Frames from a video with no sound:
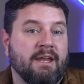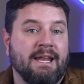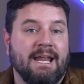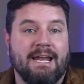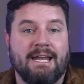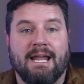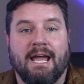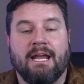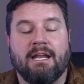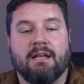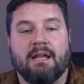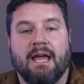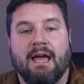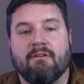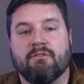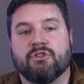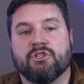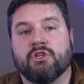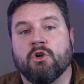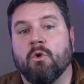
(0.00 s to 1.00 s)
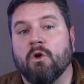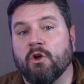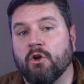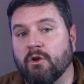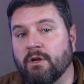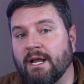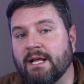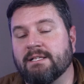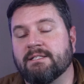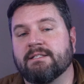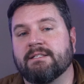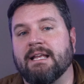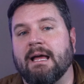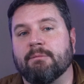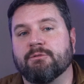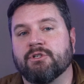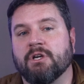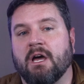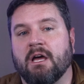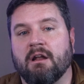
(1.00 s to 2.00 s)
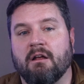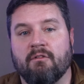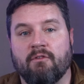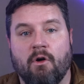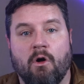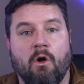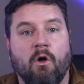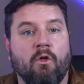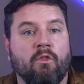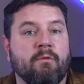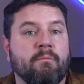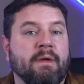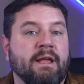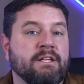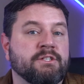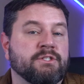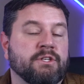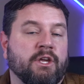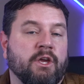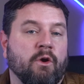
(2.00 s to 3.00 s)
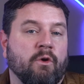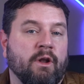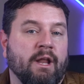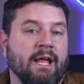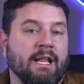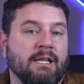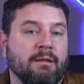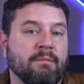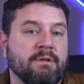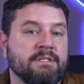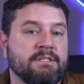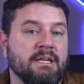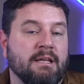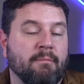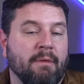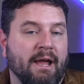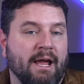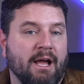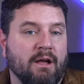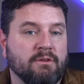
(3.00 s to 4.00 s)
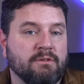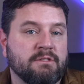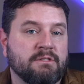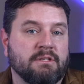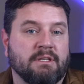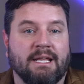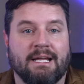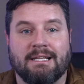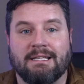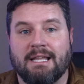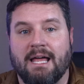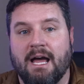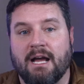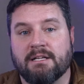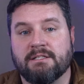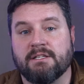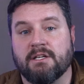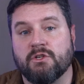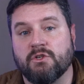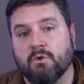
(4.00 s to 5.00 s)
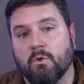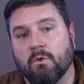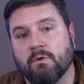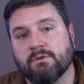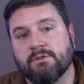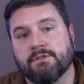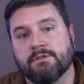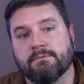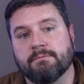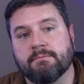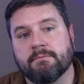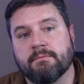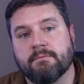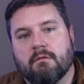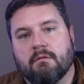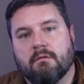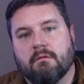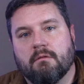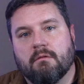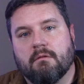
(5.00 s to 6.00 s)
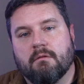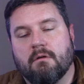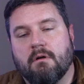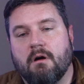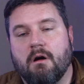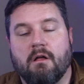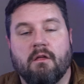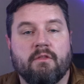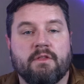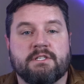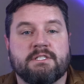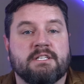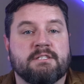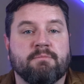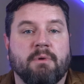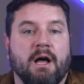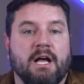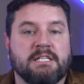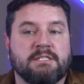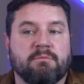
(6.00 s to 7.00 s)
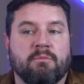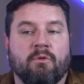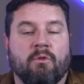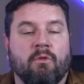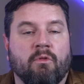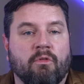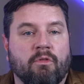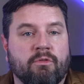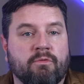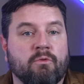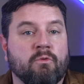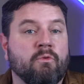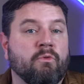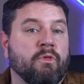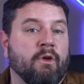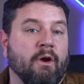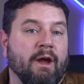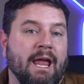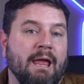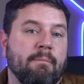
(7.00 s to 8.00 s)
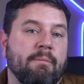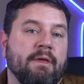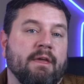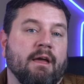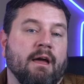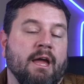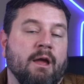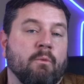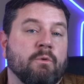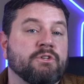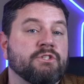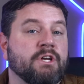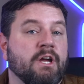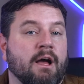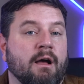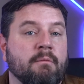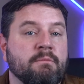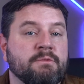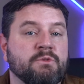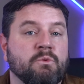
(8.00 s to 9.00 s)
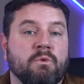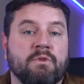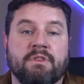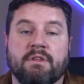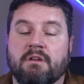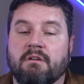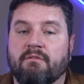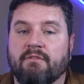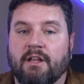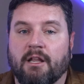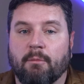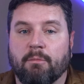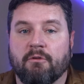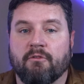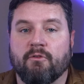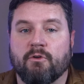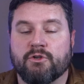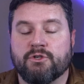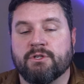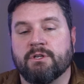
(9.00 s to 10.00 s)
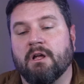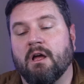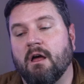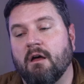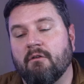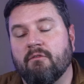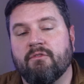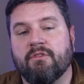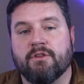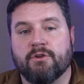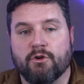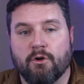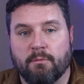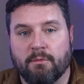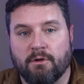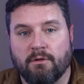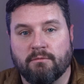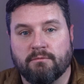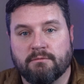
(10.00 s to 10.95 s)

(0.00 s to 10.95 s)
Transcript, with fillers: at night, have it show a goodnight snapshot of all the main security elements in my house, like locks and doors. All of this is possible through their A P I, which comes with a developer version of the terminal.